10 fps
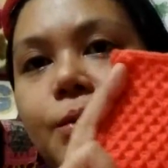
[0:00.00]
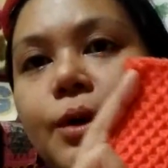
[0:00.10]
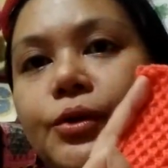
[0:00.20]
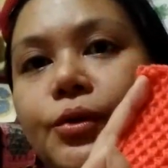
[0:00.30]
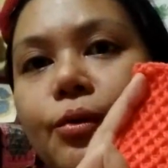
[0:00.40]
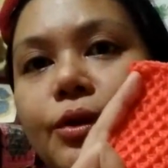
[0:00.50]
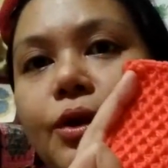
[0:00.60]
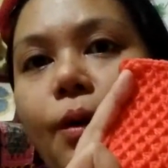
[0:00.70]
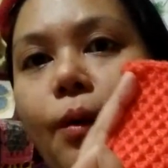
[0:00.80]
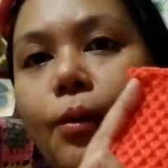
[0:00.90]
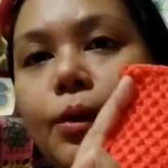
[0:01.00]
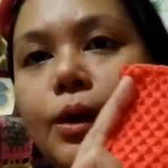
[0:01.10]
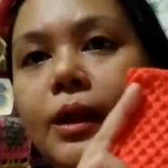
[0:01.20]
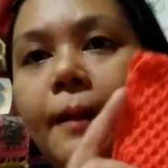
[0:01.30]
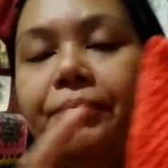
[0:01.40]
one took the
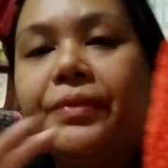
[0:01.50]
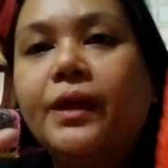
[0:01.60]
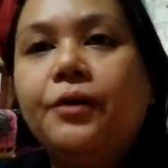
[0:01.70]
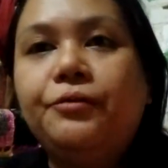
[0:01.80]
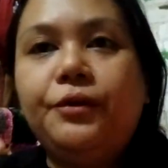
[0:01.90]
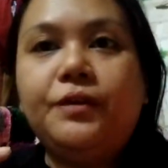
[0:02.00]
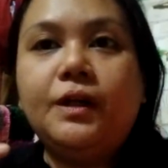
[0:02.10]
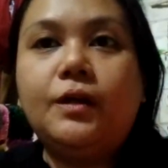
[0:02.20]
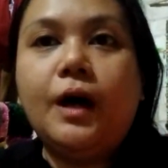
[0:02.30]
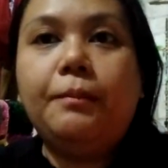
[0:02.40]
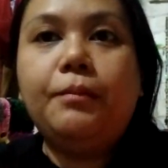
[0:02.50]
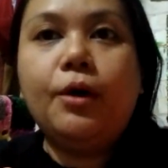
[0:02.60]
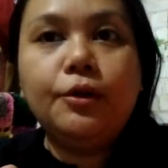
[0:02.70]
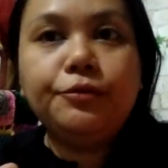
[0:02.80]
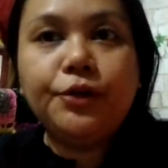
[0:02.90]
whole 50-gram
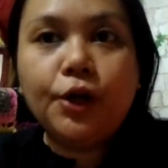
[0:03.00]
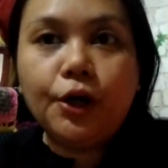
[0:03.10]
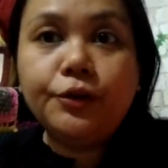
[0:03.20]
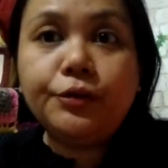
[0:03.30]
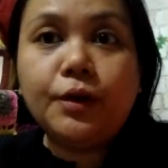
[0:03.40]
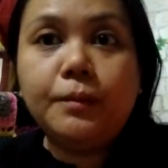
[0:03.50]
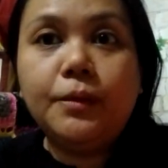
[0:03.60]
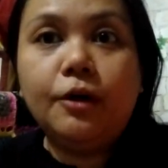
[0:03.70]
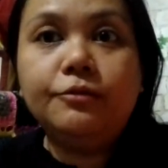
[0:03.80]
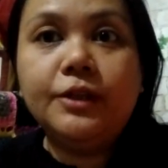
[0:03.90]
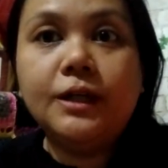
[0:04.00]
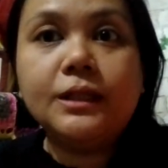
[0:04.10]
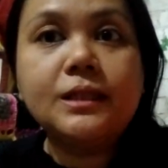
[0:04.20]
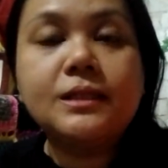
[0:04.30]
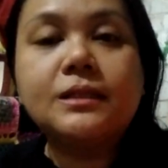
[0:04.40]
ball of yarn from love
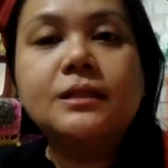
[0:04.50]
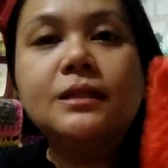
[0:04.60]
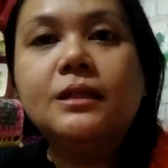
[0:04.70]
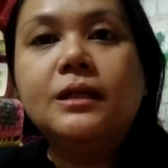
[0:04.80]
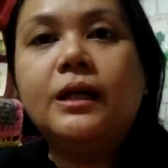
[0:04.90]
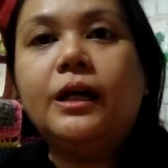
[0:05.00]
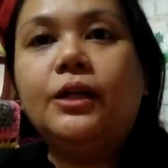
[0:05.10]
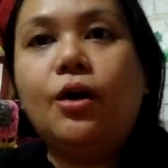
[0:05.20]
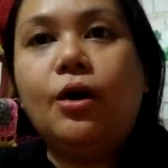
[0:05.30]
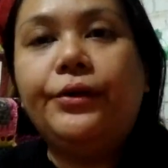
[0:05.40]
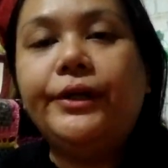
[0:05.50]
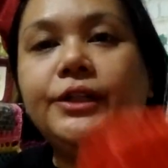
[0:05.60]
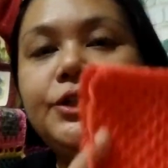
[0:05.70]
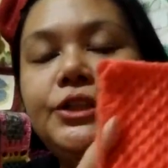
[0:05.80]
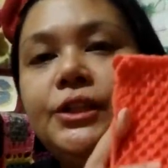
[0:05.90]
nuts in
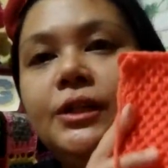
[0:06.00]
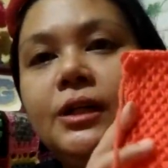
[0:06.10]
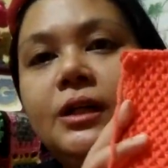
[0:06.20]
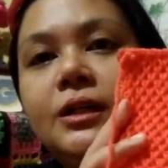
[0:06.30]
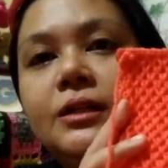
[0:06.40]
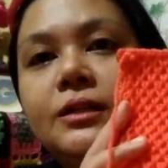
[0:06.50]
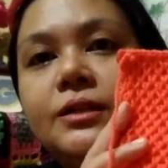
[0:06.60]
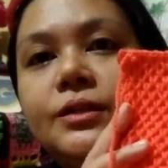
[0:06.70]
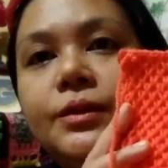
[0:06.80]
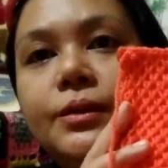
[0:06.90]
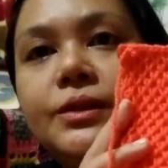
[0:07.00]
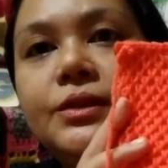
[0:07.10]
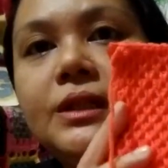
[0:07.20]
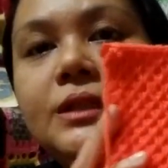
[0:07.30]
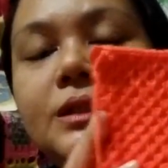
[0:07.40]
orange. So as
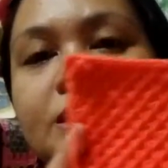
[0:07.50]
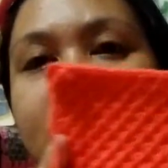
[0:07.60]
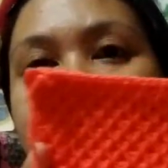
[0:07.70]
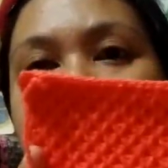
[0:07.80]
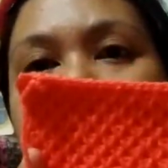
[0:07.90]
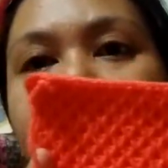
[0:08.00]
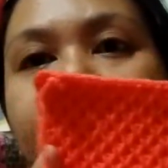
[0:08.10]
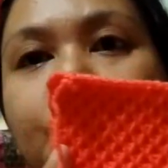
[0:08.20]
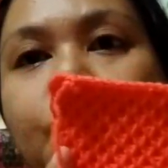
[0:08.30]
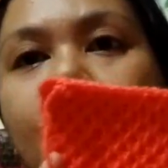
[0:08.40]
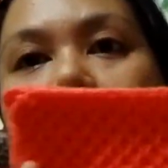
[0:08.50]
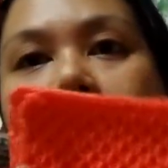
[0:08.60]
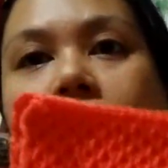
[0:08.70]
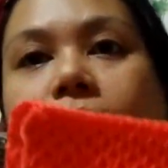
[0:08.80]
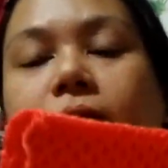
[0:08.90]
you can see, it's a bit
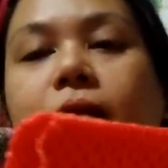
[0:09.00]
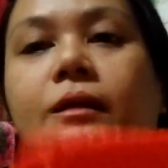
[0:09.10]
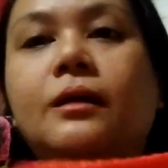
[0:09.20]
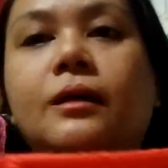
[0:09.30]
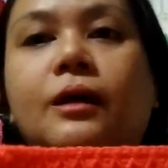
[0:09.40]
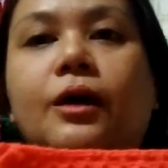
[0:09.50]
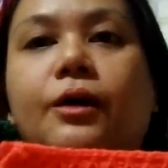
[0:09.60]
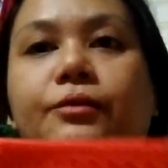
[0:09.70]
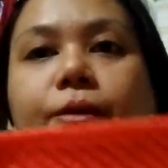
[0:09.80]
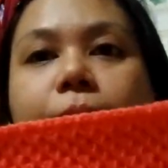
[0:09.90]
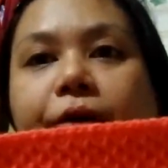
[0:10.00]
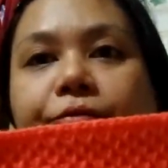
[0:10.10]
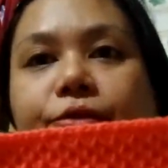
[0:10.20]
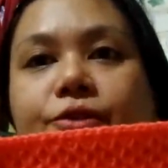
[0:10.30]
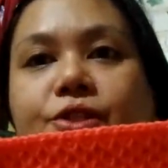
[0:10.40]
wide for my
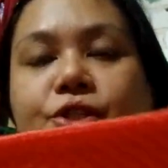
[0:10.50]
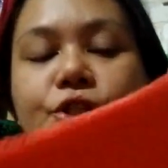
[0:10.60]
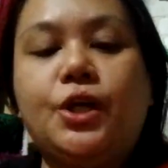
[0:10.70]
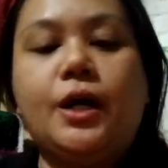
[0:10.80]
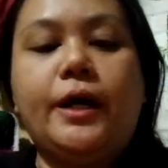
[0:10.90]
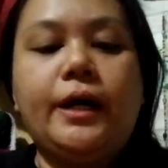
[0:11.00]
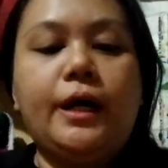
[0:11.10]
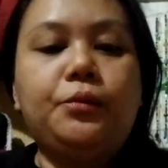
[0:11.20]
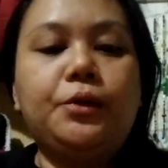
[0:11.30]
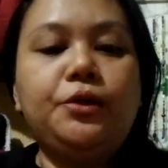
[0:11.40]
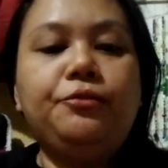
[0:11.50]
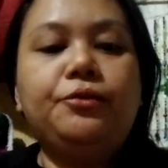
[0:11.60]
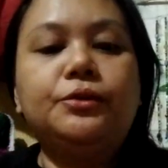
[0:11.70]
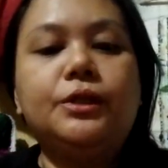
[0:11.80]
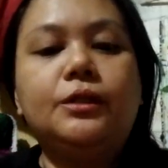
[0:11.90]
first try, and when you
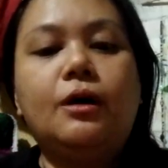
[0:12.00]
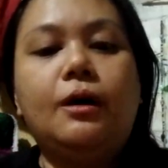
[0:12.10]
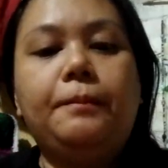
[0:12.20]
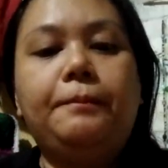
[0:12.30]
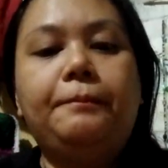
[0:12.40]
fold it up,